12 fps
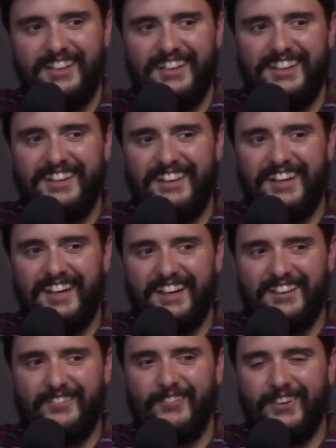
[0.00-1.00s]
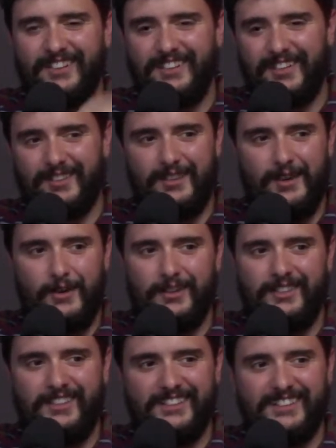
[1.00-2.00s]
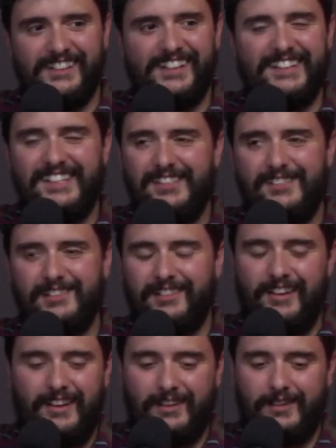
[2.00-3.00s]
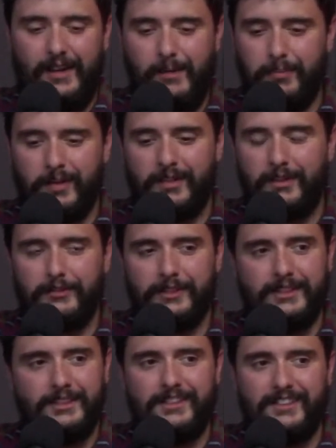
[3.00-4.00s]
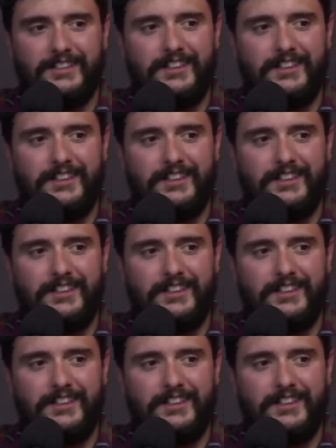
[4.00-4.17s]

That worked at a Toyota dealer, and he just hey, bring it over here. I'll